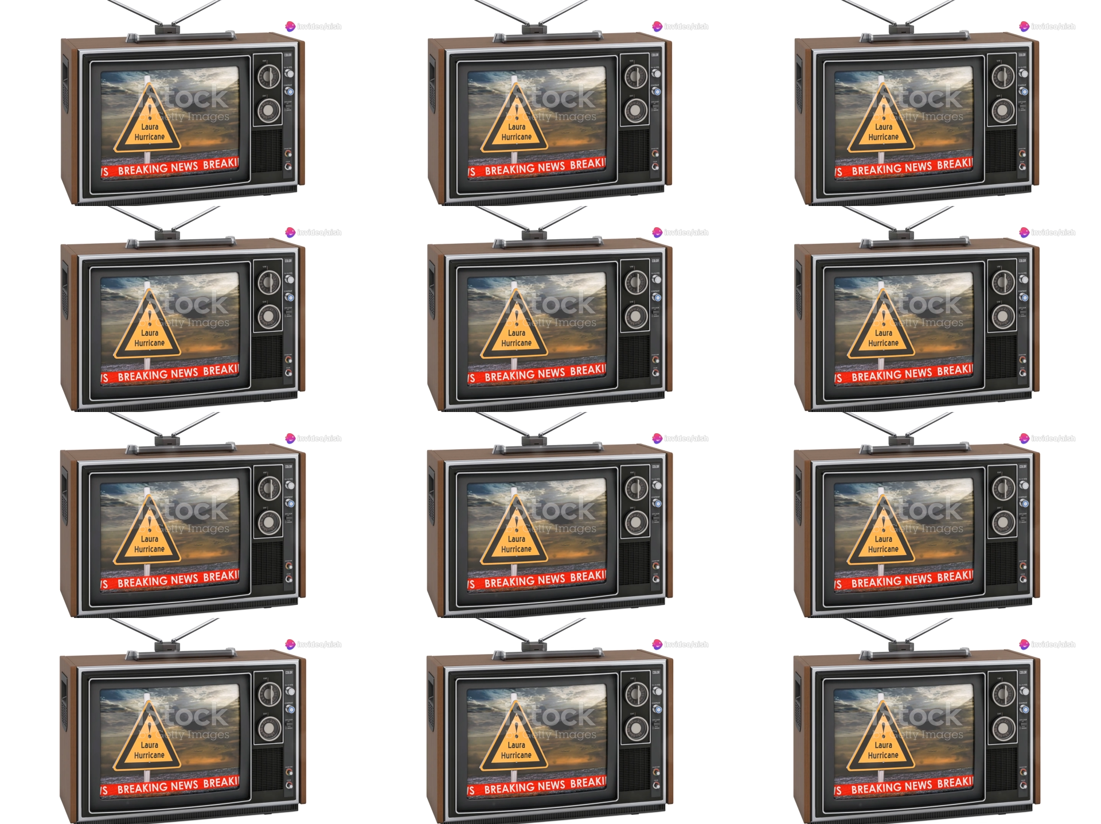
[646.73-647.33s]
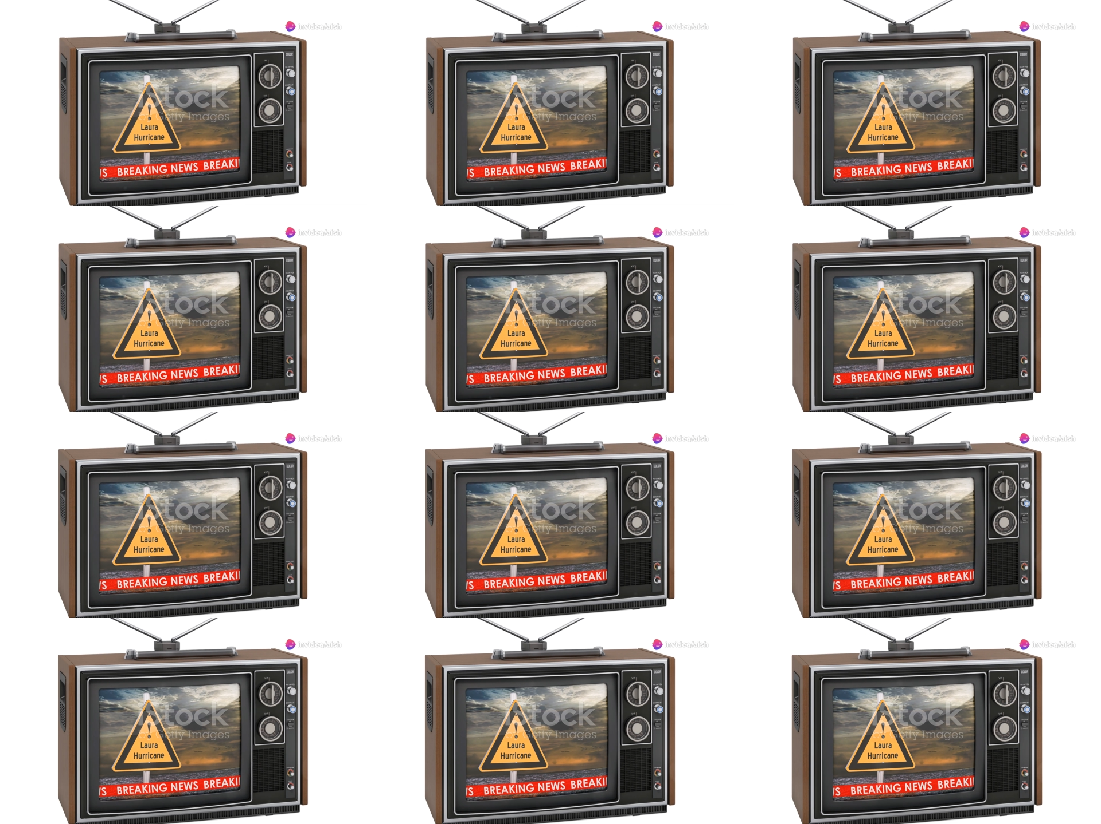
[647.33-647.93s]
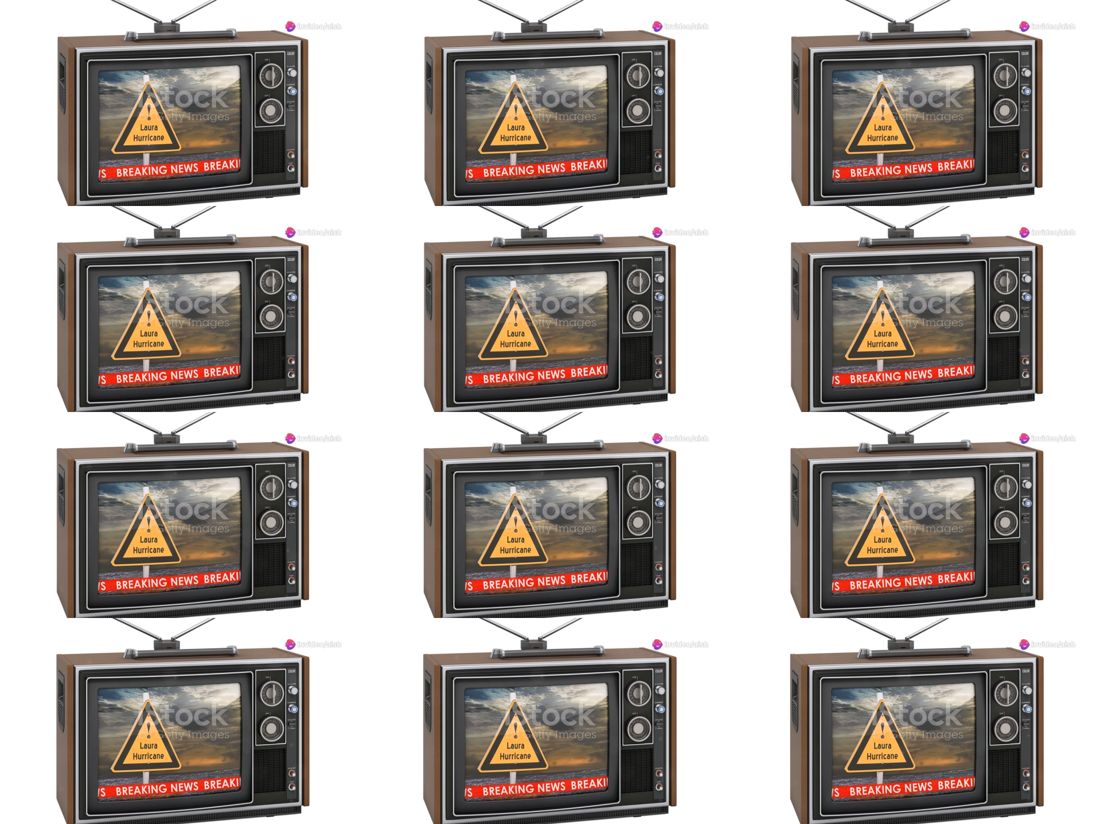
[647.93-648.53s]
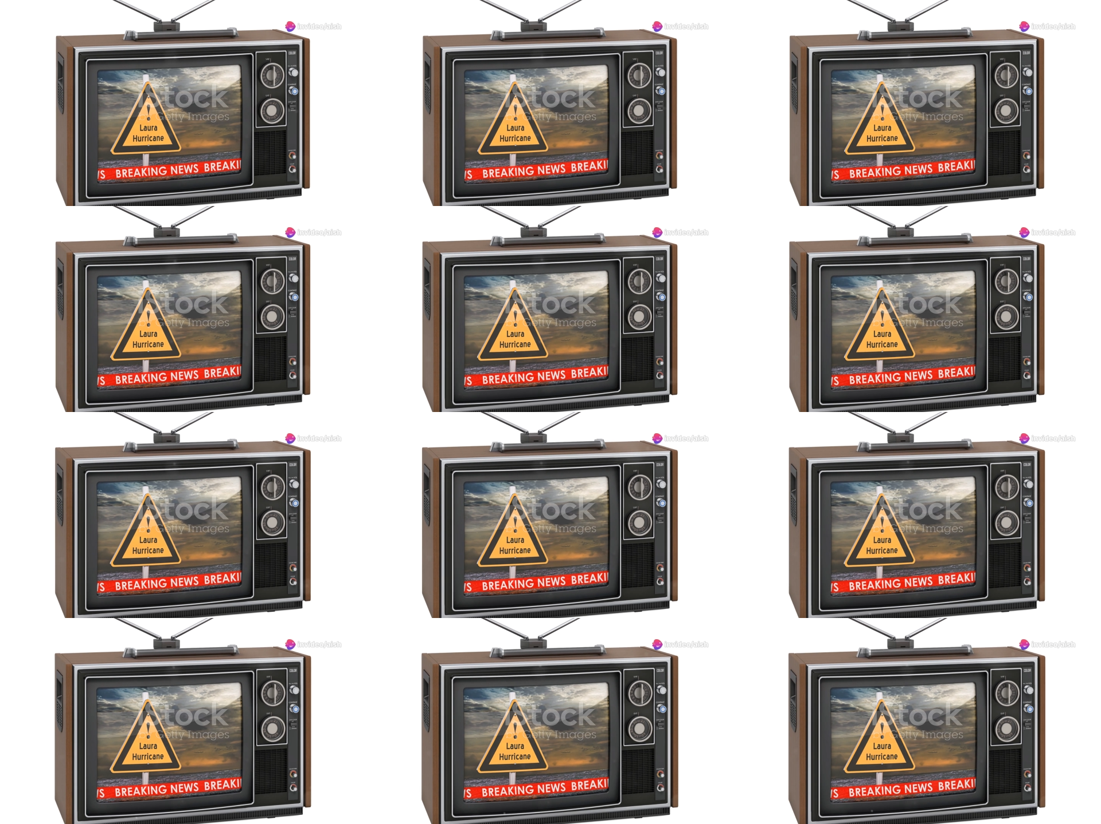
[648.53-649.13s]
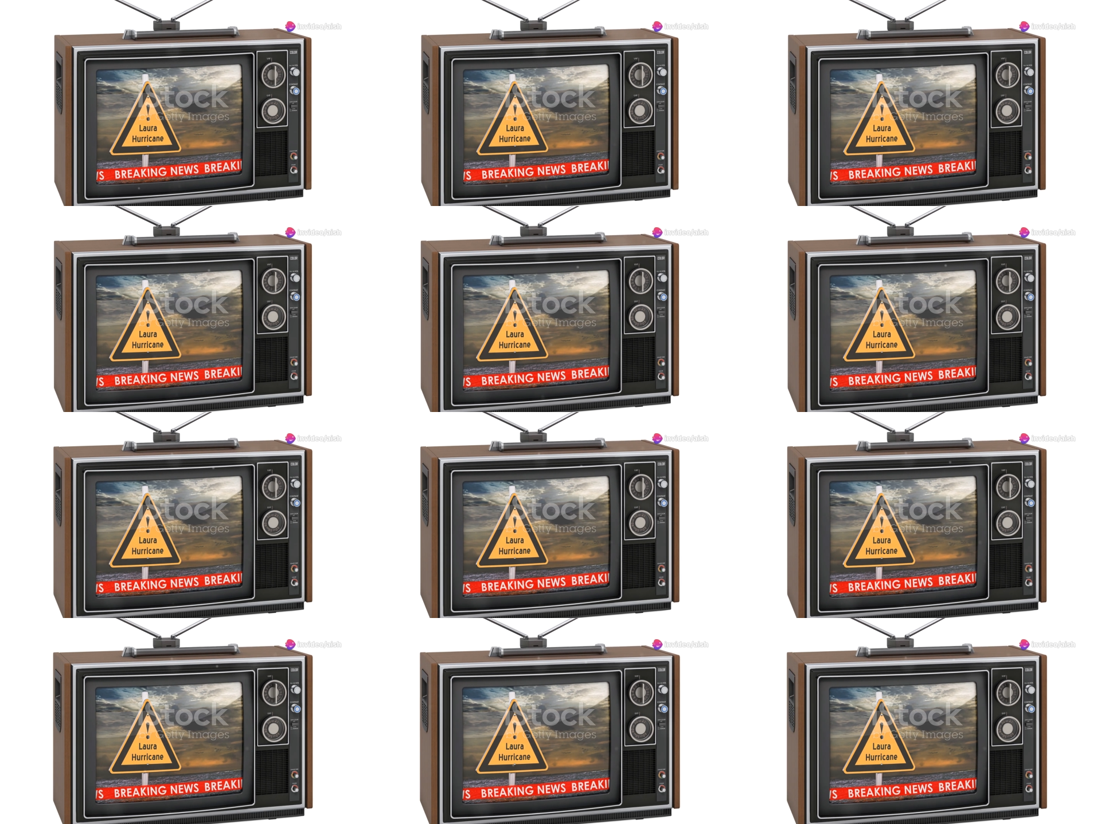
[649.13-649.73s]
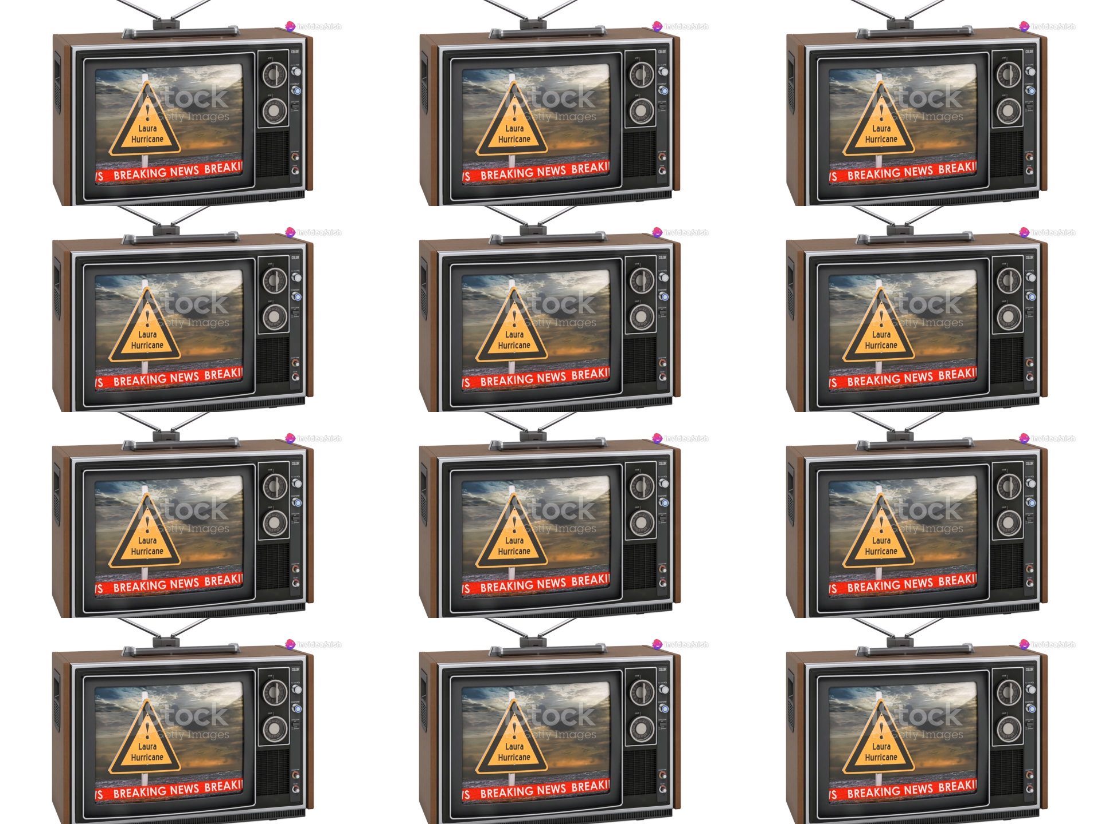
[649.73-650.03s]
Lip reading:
No face is visible, so there are no lips to read.